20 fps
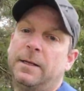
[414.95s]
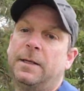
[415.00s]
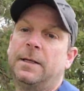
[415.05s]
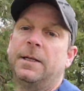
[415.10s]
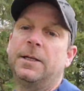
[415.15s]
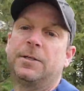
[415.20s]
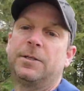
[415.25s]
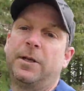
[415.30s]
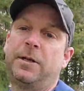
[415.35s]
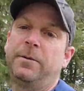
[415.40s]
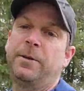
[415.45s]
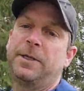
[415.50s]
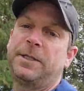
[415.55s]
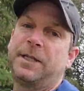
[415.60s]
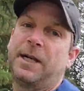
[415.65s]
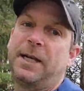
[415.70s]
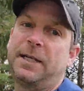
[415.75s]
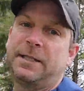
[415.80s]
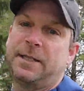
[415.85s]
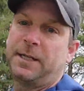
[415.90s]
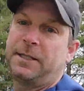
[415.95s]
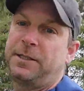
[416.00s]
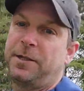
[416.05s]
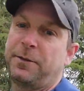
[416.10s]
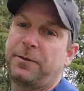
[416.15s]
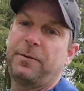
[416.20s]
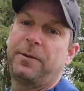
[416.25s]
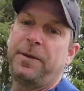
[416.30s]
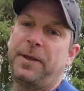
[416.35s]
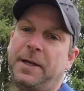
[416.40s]
So anyways, guys, that's the
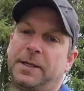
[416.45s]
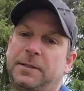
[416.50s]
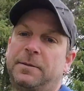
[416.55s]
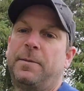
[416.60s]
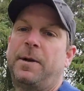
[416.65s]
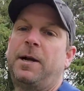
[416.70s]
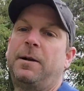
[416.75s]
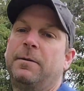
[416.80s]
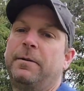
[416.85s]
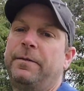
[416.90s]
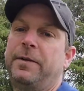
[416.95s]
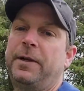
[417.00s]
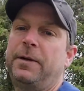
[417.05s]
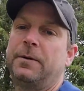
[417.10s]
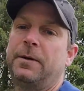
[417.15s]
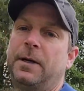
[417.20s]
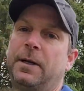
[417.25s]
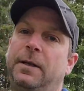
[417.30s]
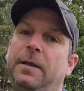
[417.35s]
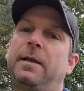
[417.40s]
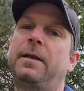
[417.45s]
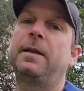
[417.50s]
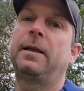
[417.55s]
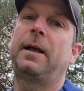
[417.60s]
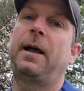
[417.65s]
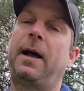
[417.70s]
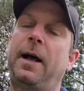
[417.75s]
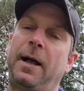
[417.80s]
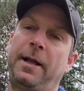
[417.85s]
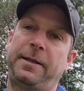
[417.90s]
3,000 mile review.
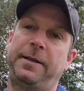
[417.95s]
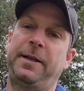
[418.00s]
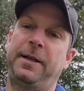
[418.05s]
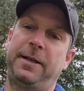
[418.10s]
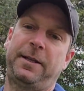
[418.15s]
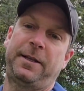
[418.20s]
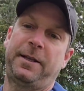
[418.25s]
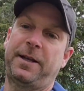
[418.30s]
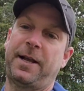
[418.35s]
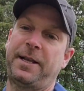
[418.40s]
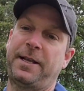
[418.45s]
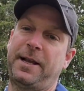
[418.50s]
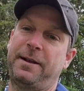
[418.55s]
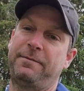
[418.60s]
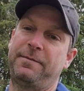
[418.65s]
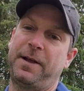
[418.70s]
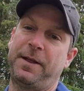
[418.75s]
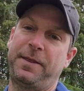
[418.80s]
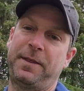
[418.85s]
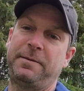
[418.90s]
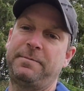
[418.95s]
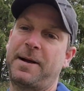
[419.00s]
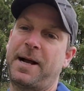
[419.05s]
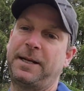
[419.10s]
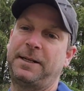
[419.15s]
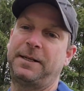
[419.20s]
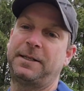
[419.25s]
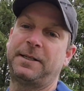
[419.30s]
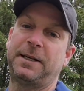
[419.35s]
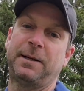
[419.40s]
I have nothing
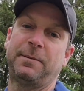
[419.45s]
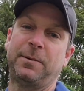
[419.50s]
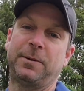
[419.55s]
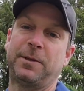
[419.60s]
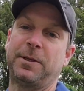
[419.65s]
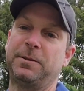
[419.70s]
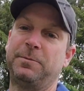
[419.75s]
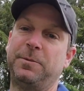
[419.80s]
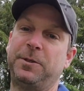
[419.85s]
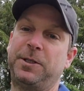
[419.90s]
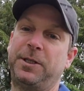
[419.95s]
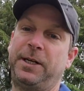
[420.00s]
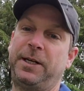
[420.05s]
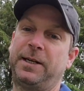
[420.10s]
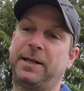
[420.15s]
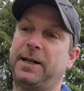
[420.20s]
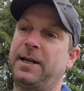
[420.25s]
bad to say about this machine.